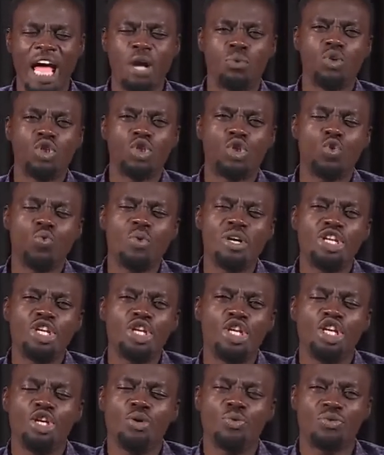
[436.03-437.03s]
I will do a
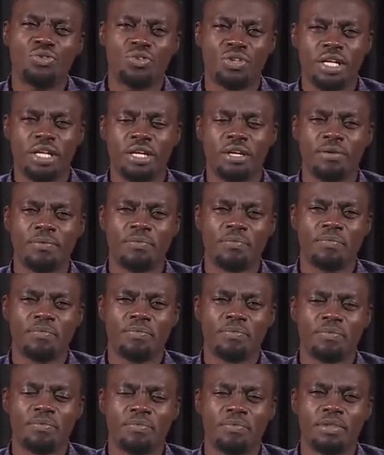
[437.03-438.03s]
new thing.
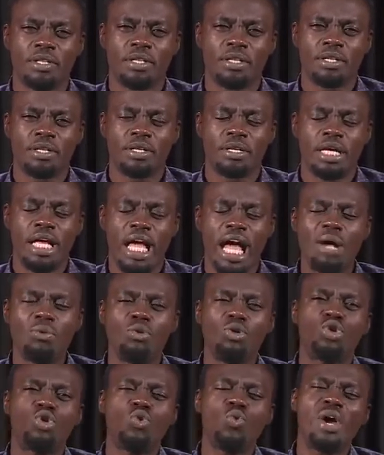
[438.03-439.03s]
I
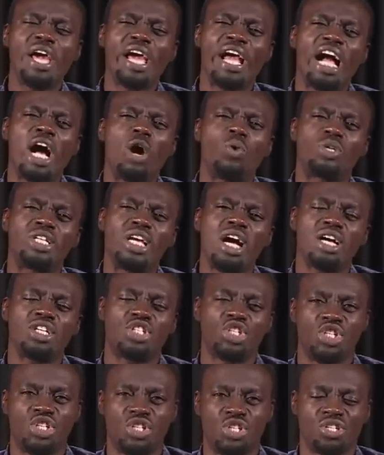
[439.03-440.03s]
will do a
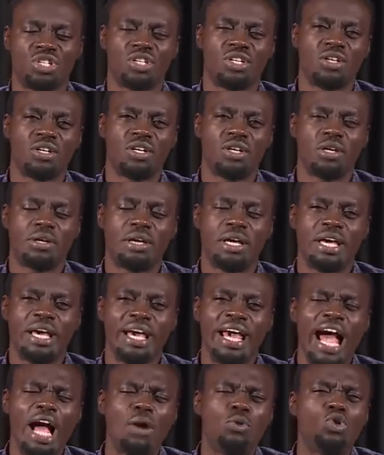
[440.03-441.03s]
chadash. Okay?
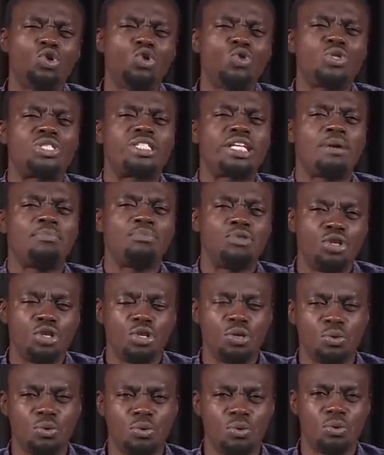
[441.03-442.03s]
I will do
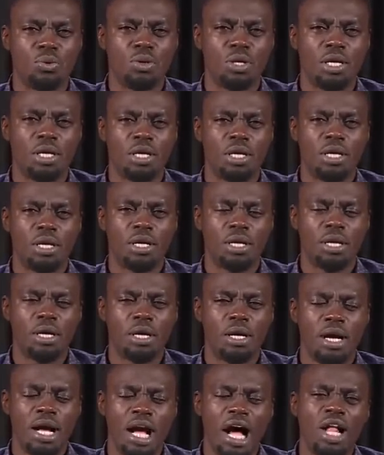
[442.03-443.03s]
some new.
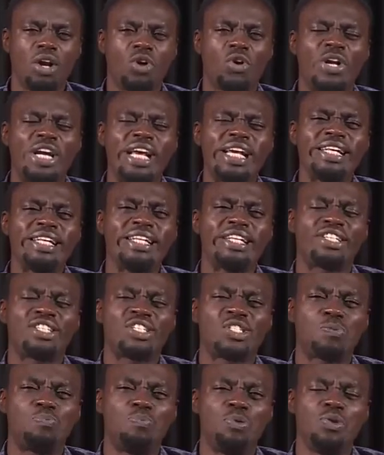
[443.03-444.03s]
I'll create an
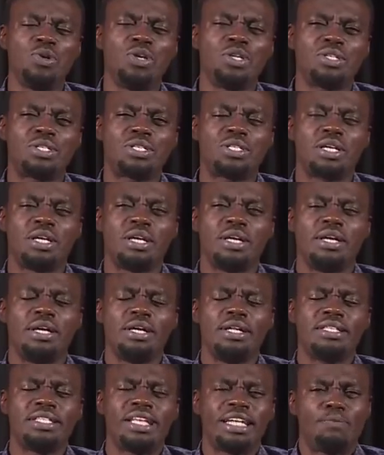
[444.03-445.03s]
experience
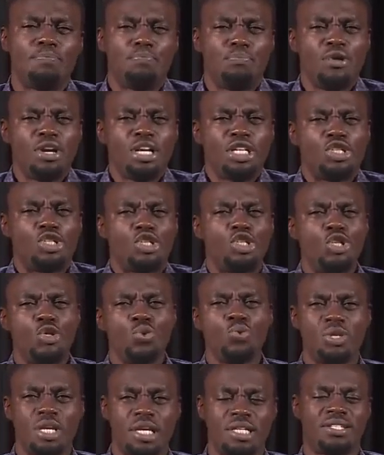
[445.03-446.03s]
that brings
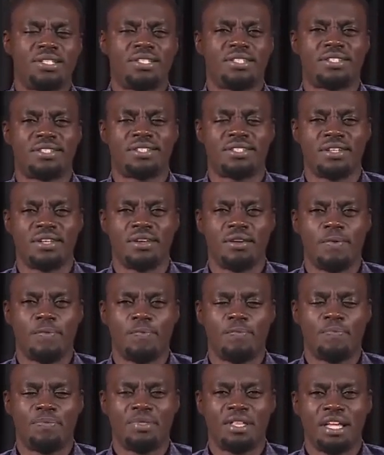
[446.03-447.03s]
newness,
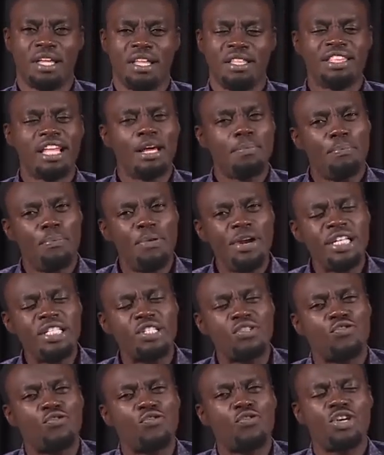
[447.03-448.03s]
that
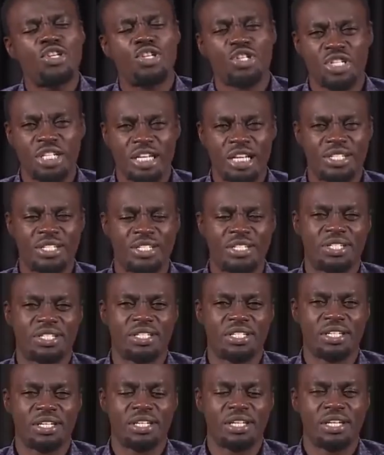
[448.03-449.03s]
brings
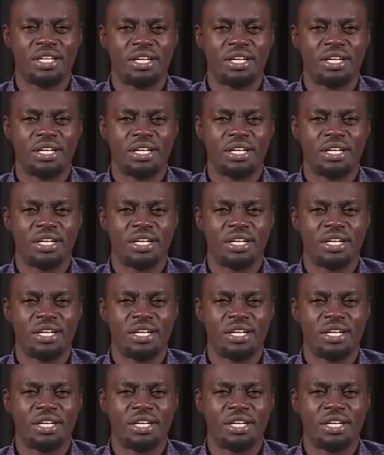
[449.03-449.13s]
freshness,